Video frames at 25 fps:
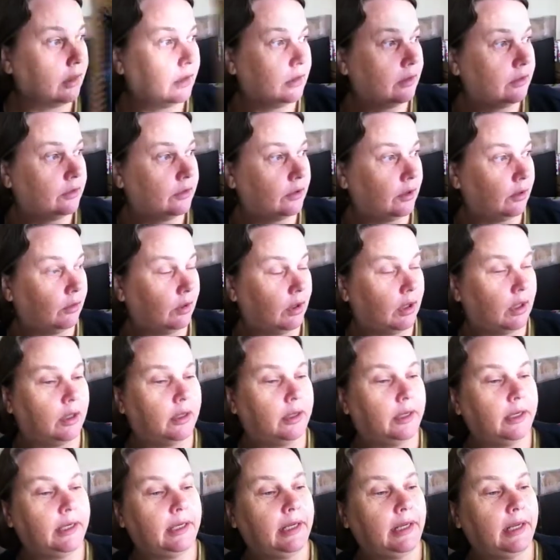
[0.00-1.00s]
So
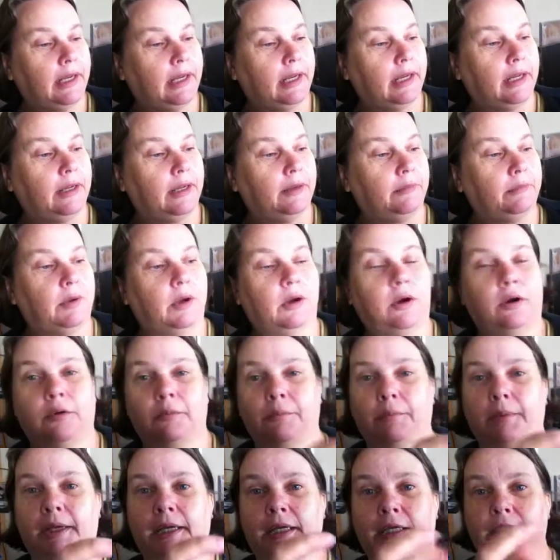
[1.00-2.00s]
I am on
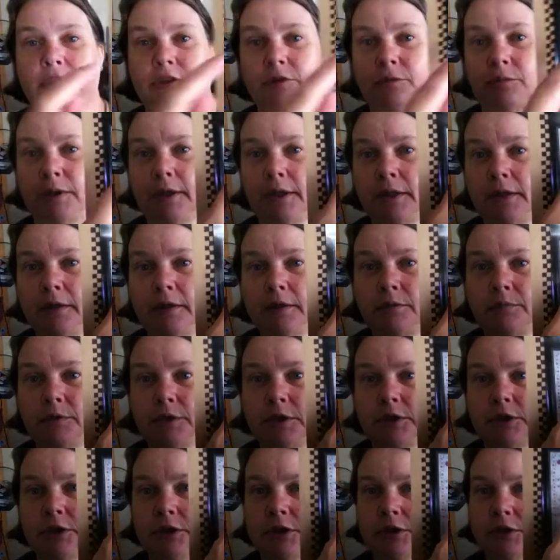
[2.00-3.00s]
page 1,
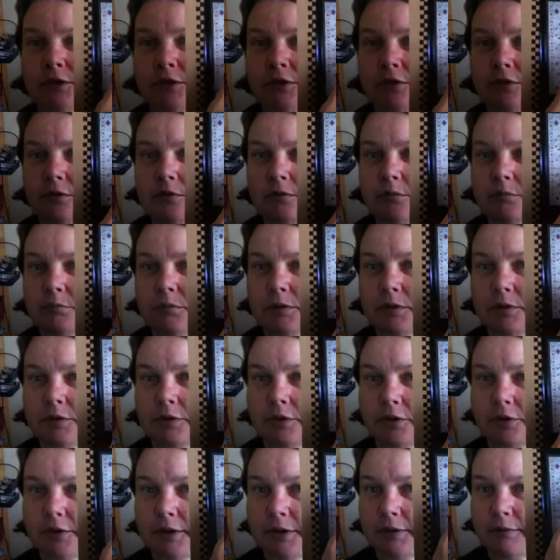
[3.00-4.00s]
which is,
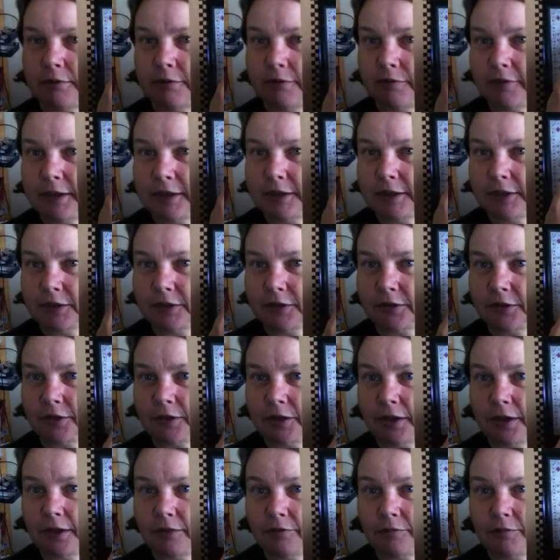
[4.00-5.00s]
reflection, so
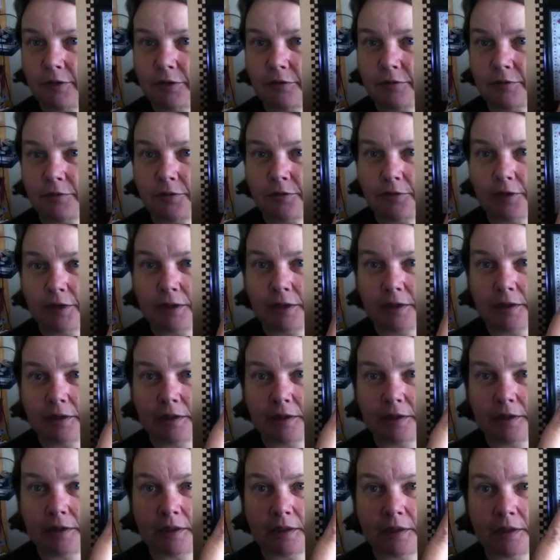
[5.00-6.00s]
halfway through there
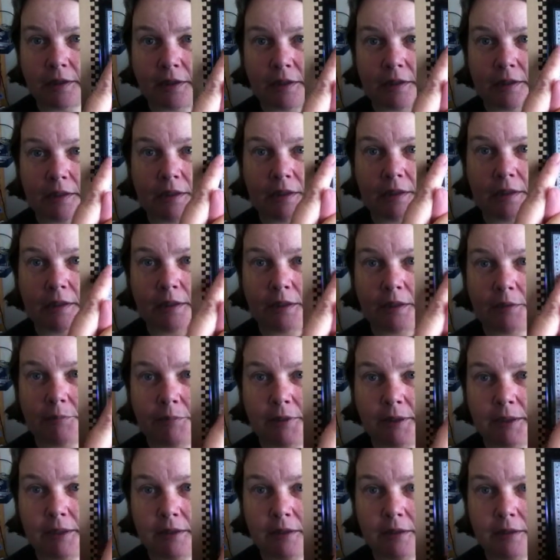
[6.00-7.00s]
and
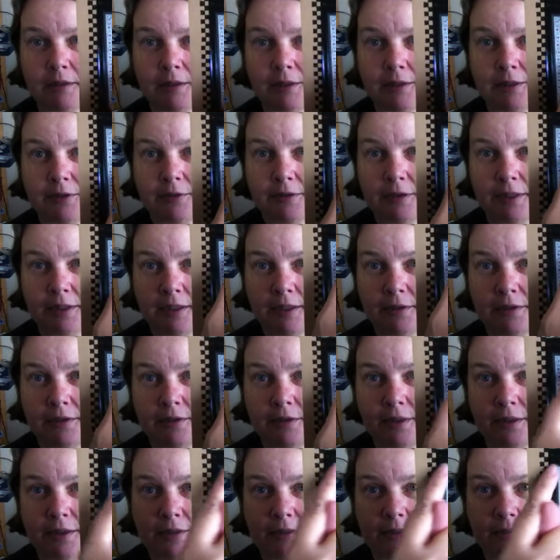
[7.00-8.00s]
about like that.
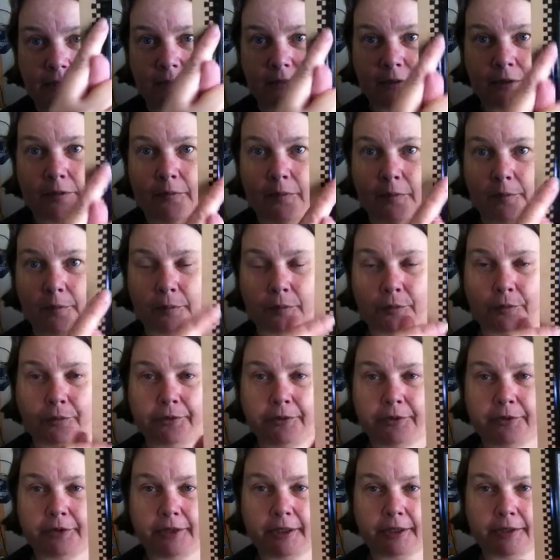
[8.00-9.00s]
I've got the
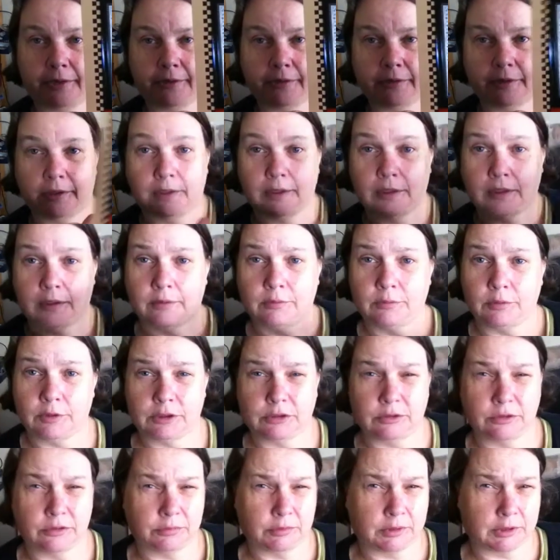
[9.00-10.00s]
border done,
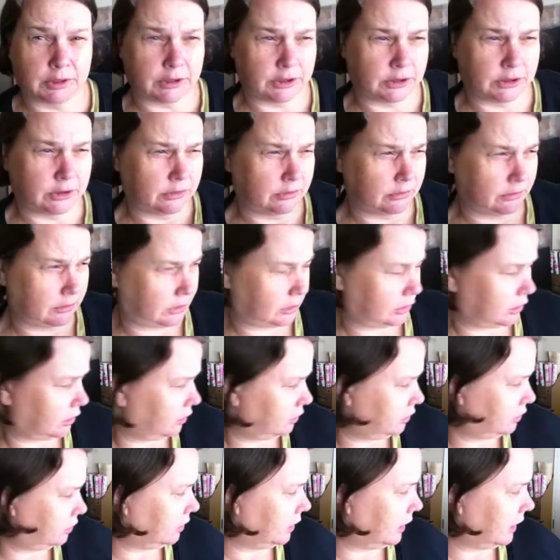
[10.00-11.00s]
which was when I
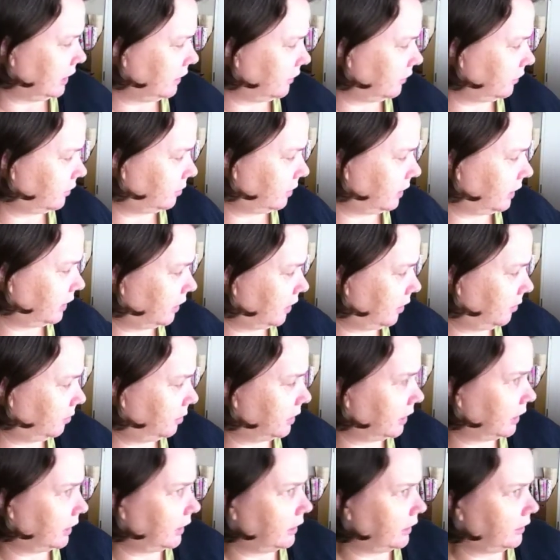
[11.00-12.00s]
showed you last week, I
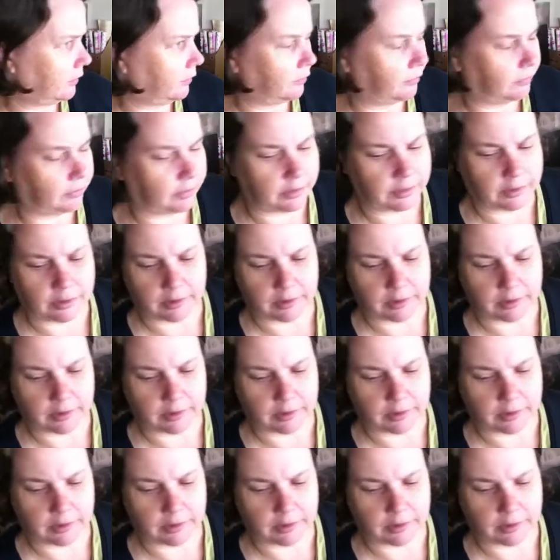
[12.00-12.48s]
believe.